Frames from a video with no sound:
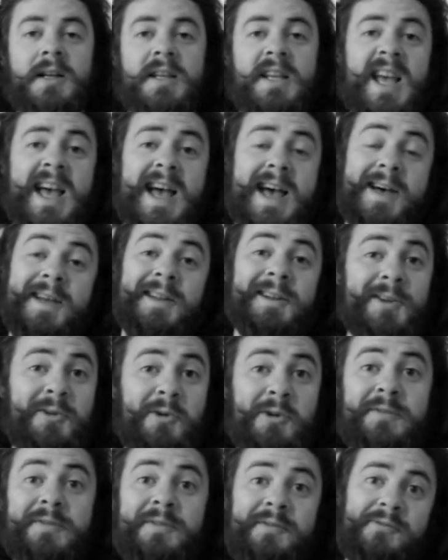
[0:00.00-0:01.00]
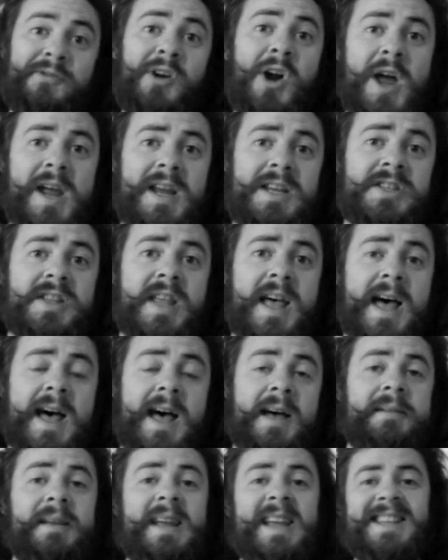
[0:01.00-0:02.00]
Yeah, Lord of the Fries
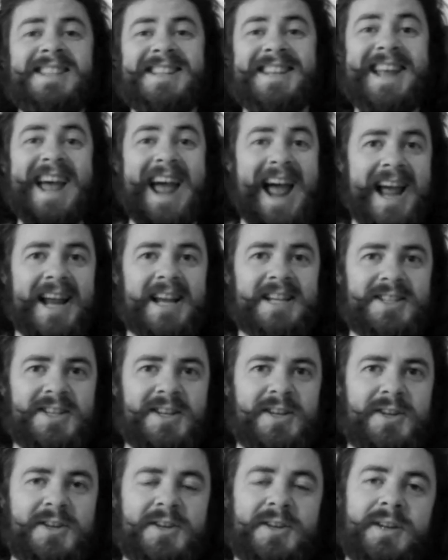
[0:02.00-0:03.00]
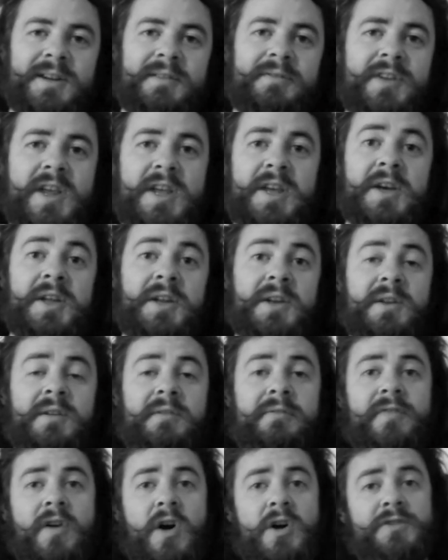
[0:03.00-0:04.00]
there is an excellent vegan
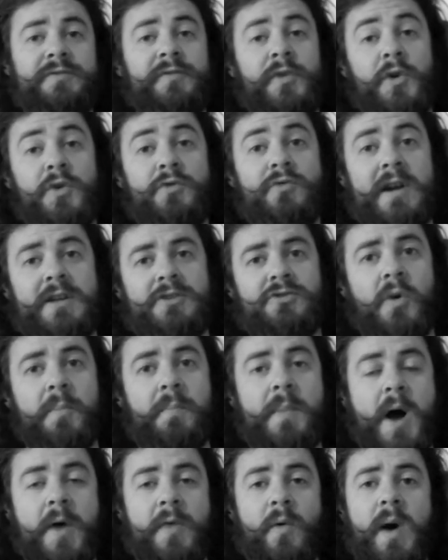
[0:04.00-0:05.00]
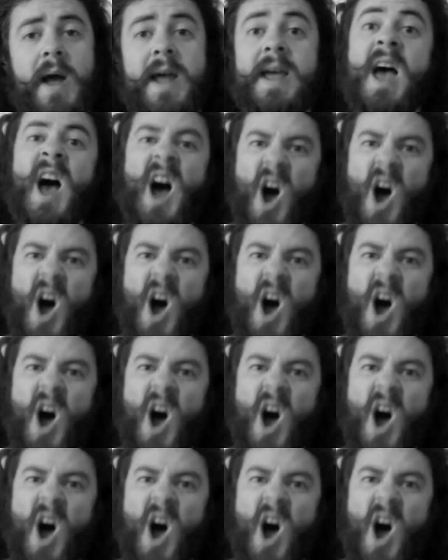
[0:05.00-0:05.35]
fast food restaurant, by the way.